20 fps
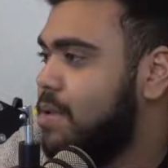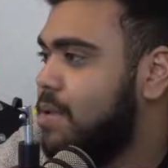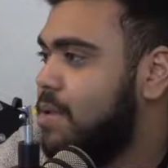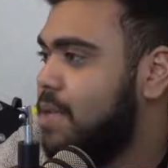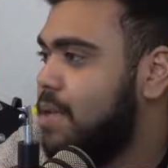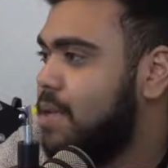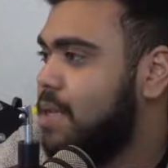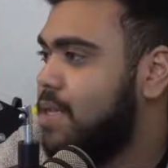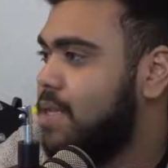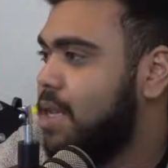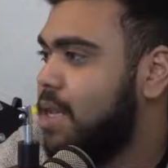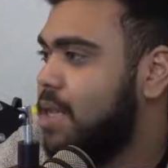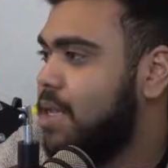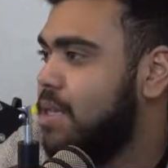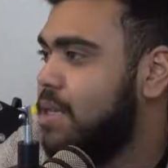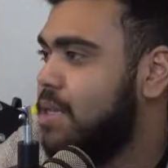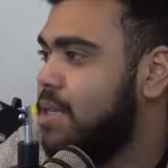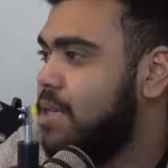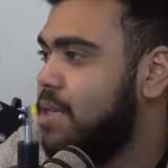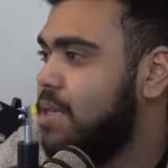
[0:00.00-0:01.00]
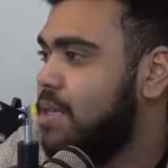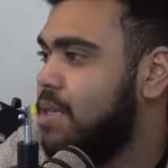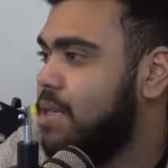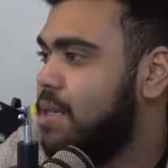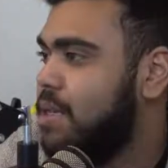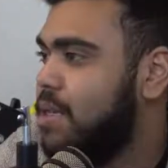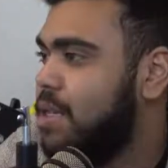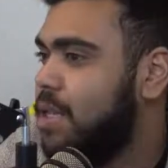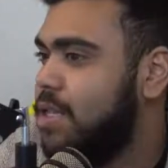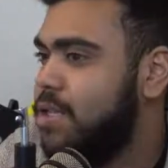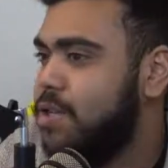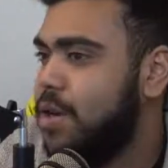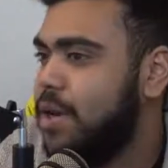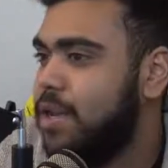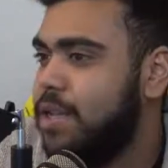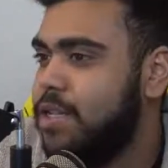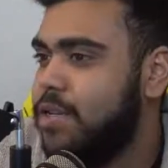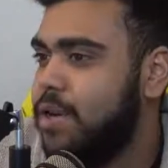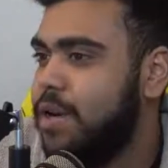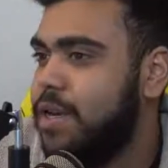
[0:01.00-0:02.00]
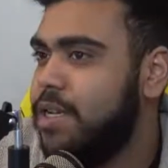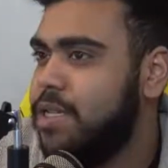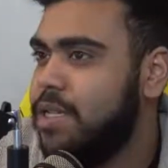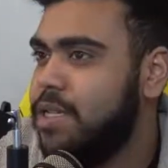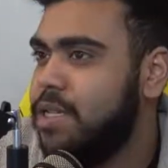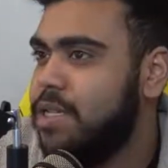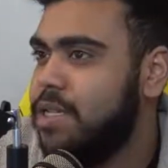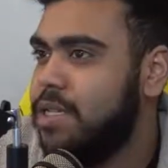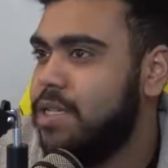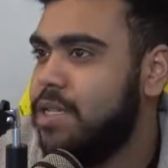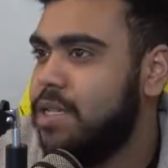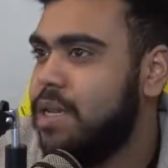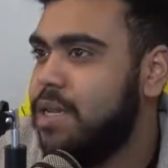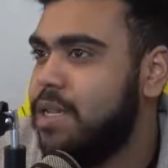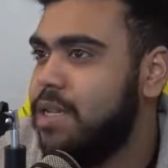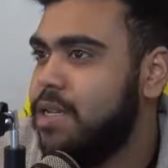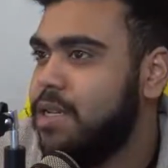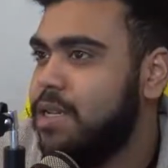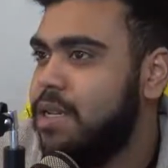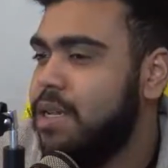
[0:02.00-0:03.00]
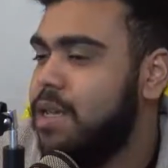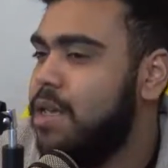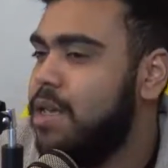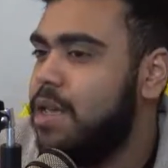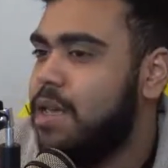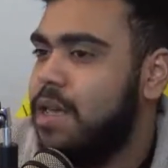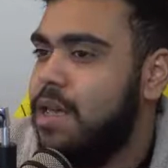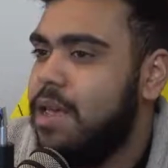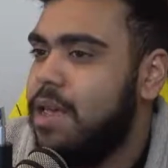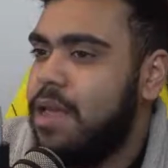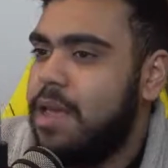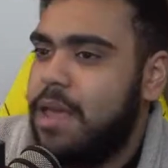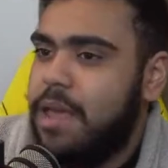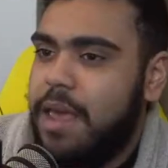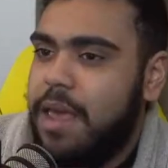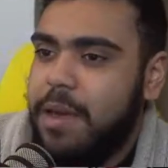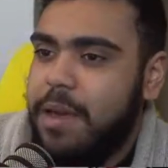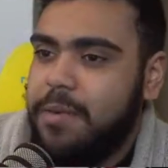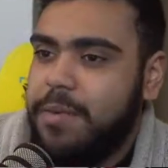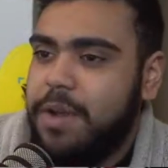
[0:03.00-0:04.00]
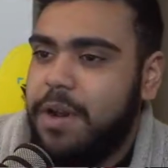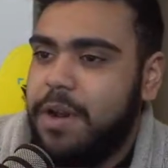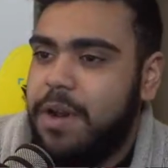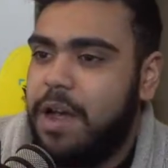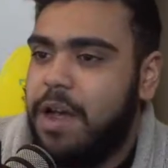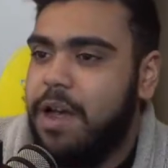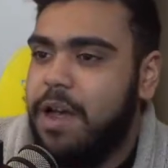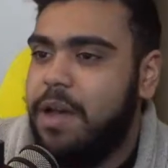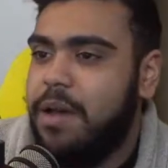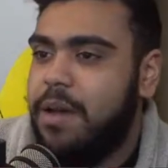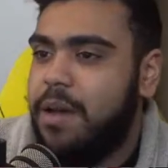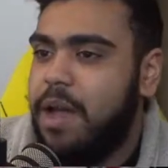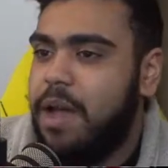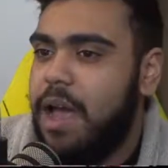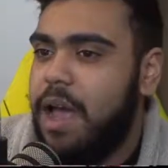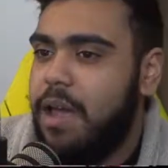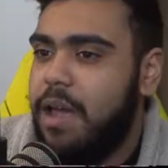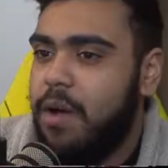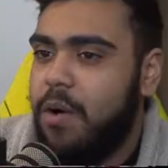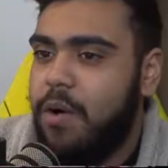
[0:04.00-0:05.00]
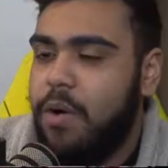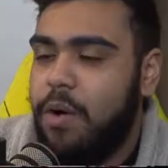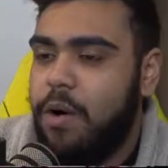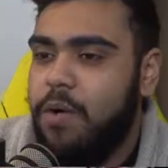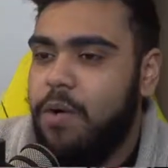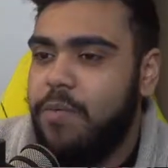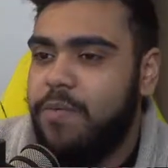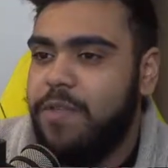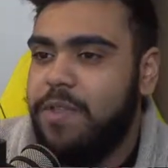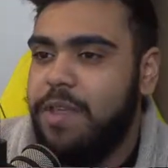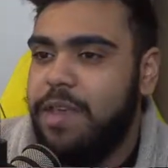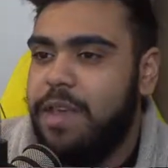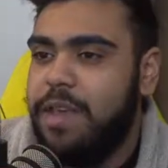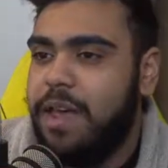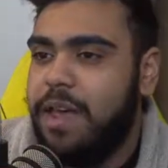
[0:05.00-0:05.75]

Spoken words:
Exactly. It's crazy. It's insane. Yeah, but I hopefully